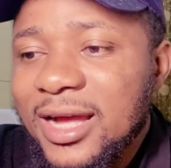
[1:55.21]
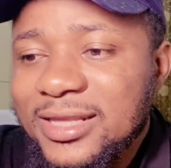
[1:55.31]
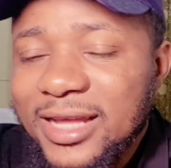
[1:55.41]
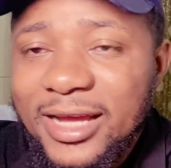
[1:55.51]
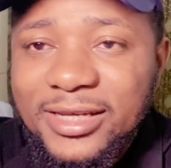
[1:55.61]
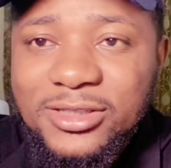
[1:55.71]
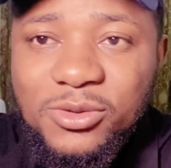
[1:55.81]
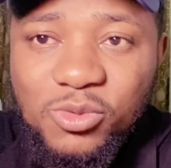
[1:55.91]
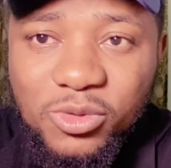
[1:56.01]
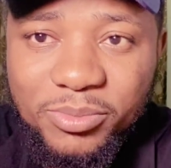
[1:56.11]
and that
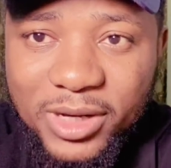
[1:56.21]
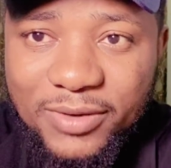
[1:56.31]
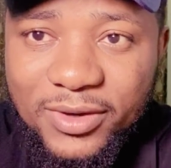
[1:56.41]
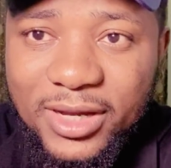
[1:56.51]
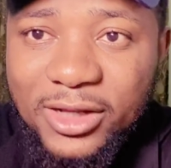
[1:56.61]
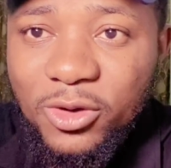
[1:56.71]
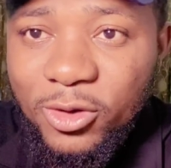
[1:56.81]
is Woodbury and